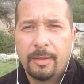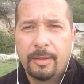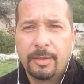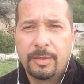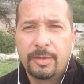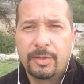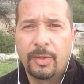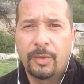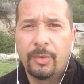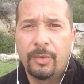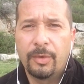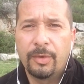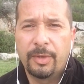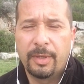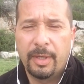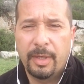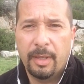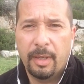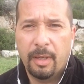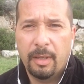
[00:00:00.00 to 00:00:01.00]
So
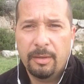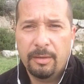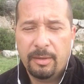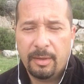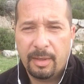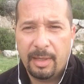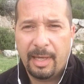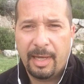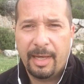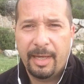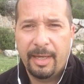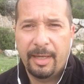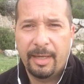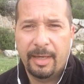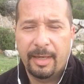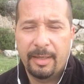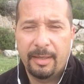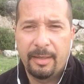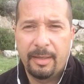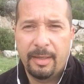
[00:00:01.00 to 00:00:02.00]
the underlying
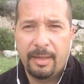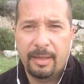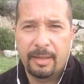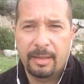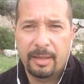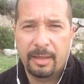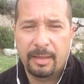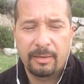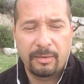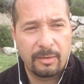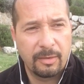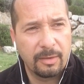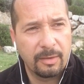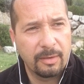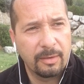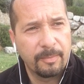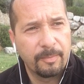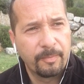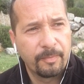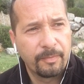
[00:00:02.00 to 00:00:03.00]
idea
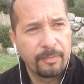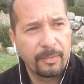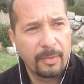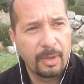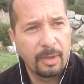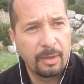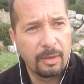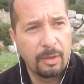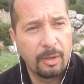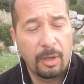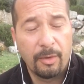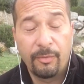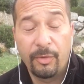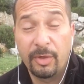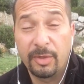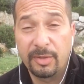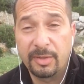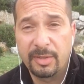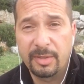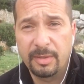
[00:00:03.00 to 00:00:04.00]
that
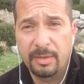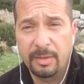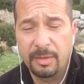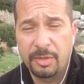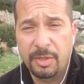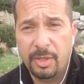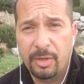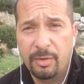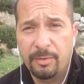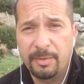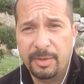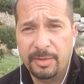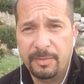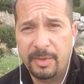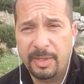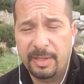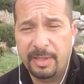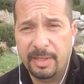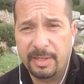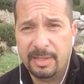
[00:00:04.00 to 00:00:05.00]
governs a Jehovah's
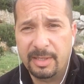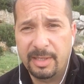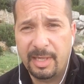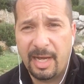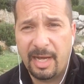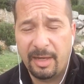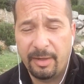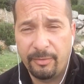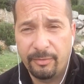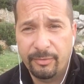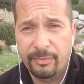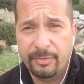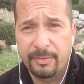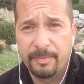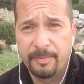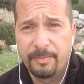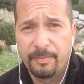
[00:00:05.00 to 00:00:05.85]
Witness life